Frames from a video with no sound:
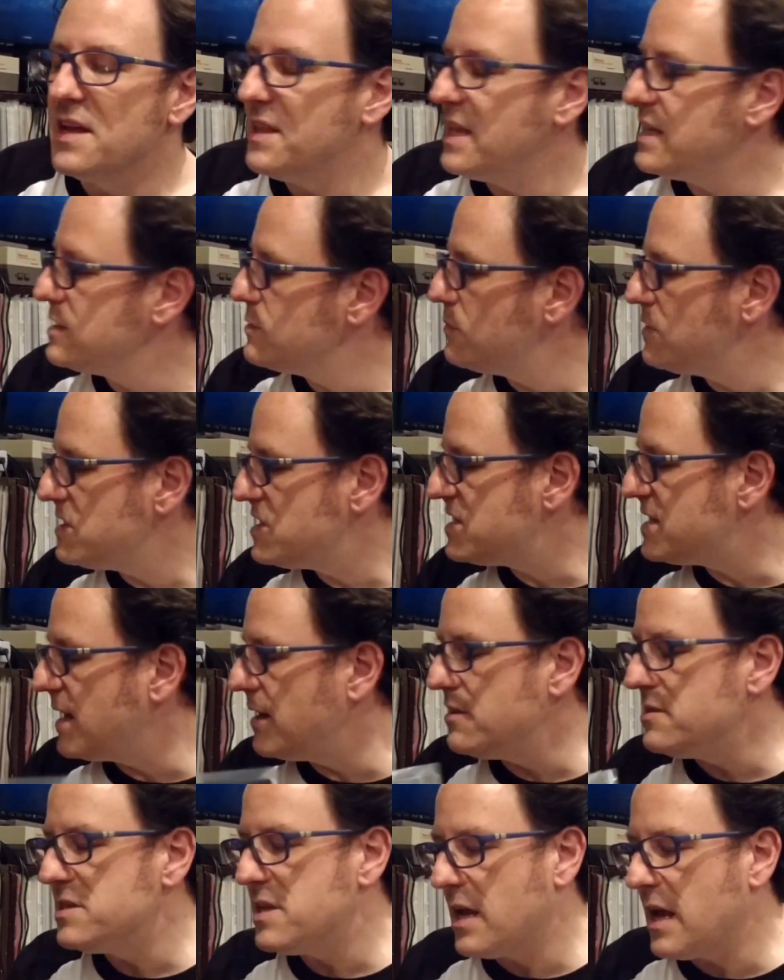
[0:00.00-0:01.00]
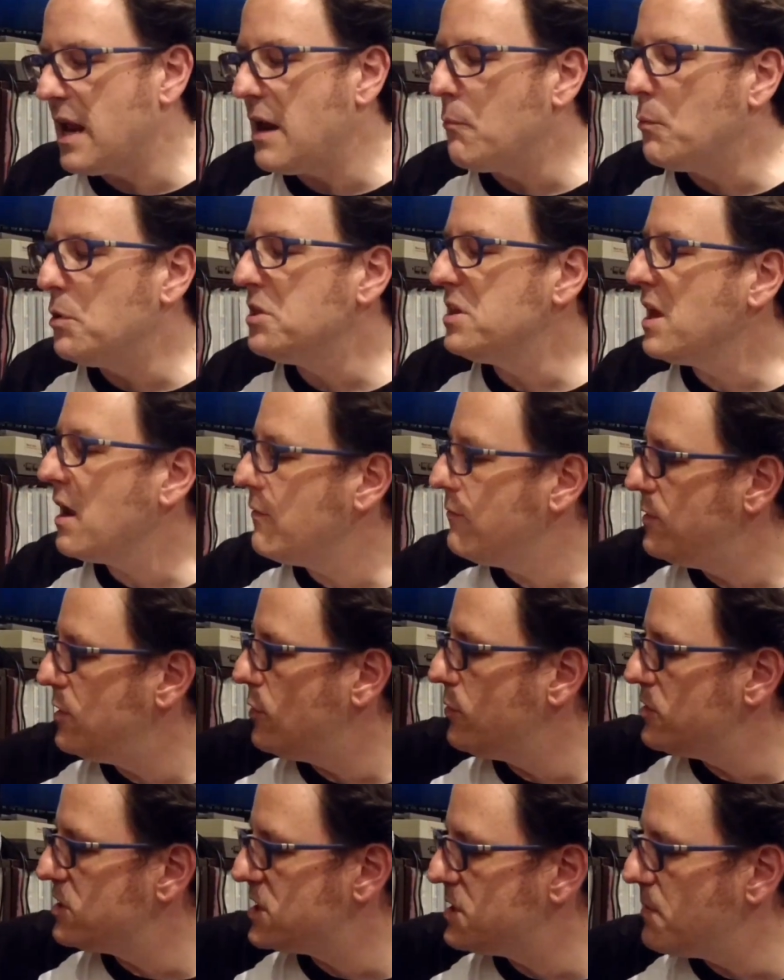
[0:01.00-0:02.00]
And that's what it sounds like. And one thing I've
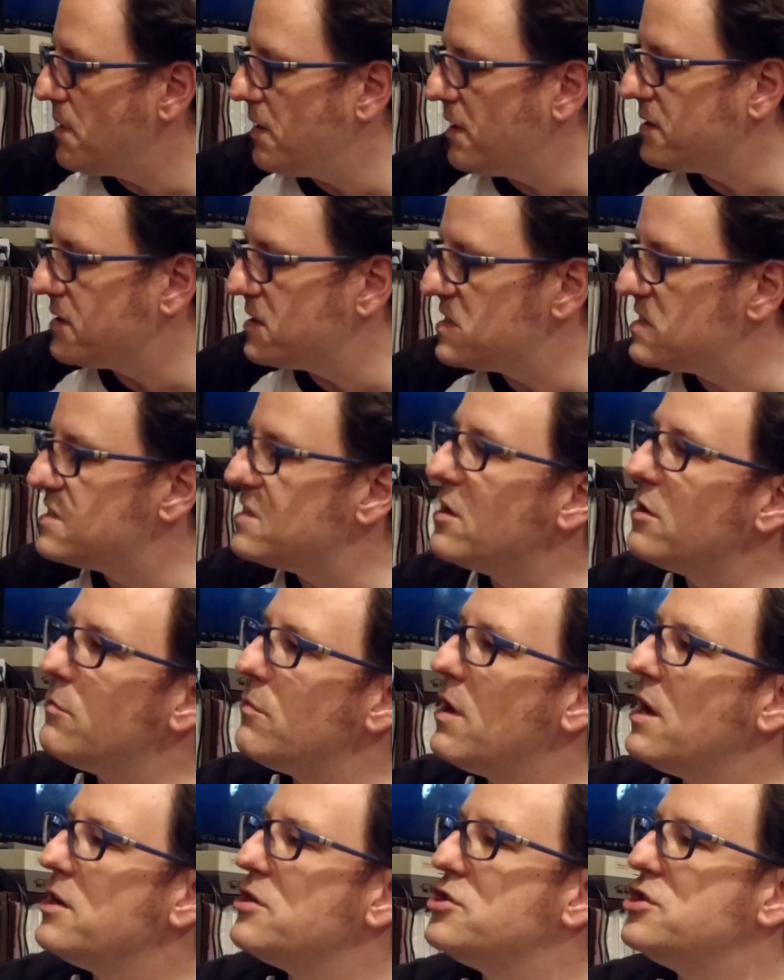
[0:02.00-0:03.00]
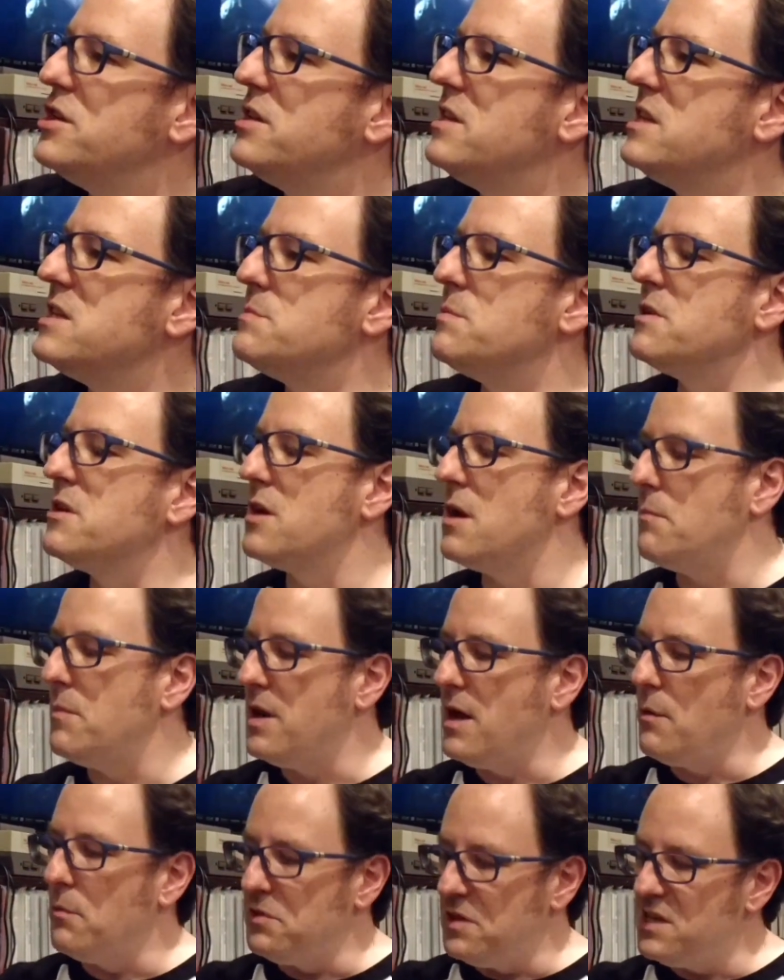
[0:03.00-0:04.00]
noticed about, like, the Sun Ra shit that's been coming
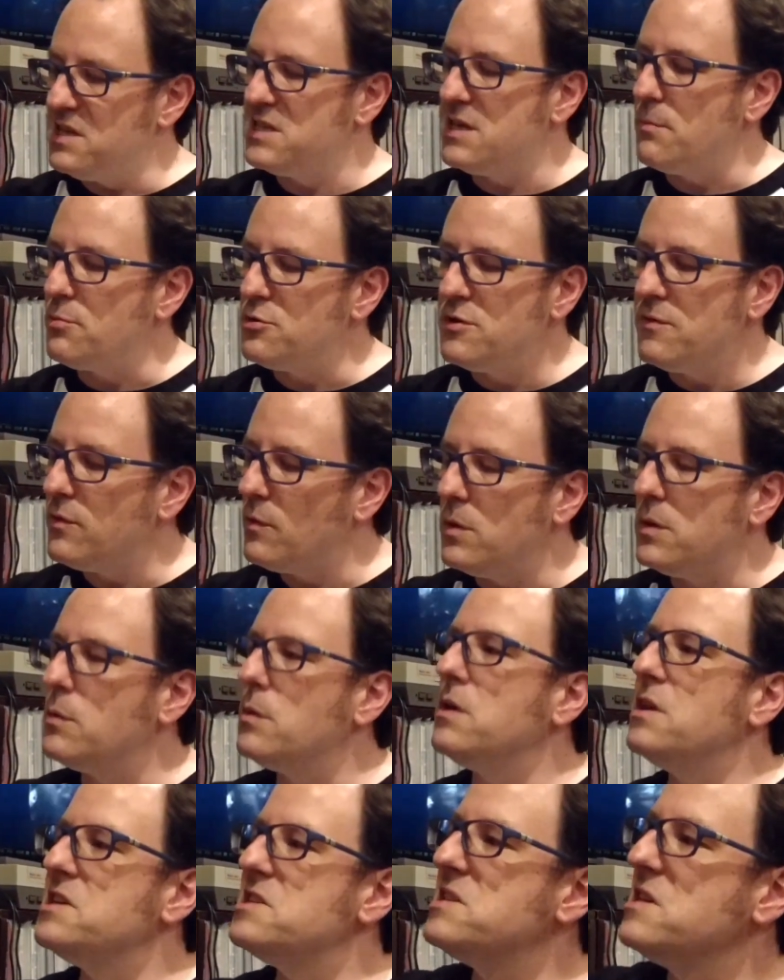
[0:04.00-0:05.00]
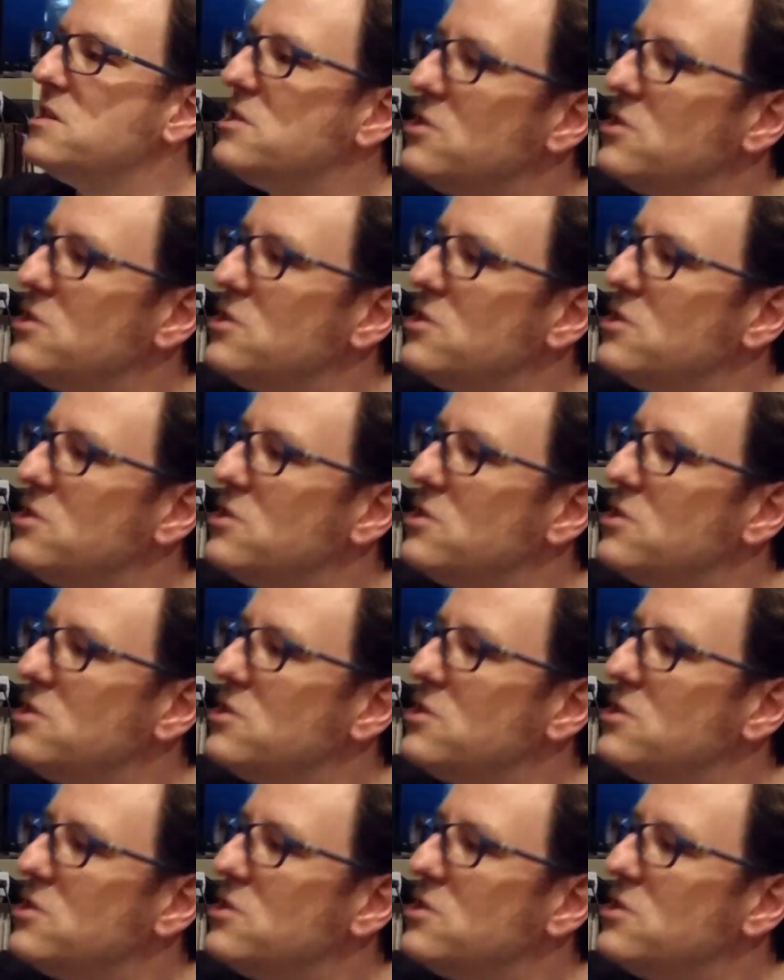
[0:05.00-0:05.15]
out, with the exception of the one that we're listening